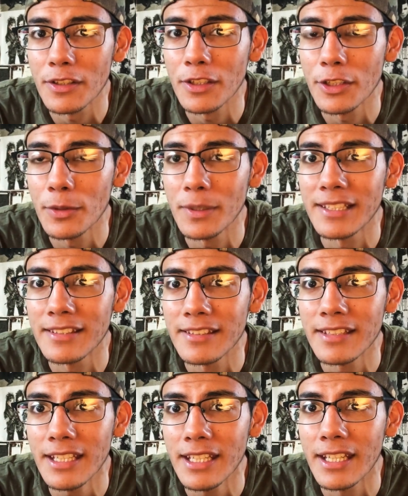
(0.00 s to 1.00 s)

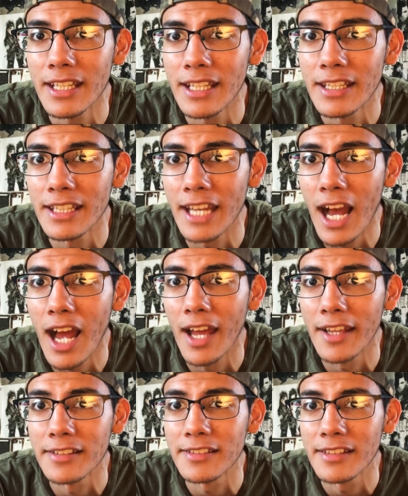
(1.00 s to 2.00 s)
it in the
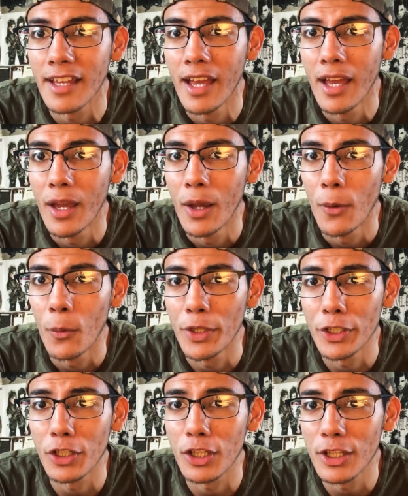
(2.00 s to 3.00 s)
eyes when
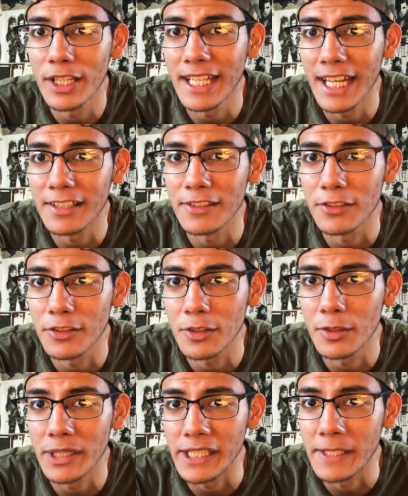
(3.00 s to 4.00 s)
you're looking at the
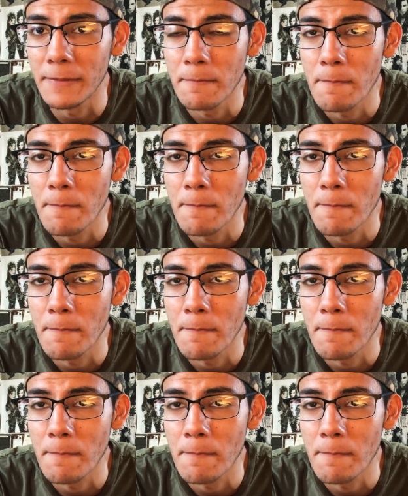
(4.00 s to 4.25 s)
screen.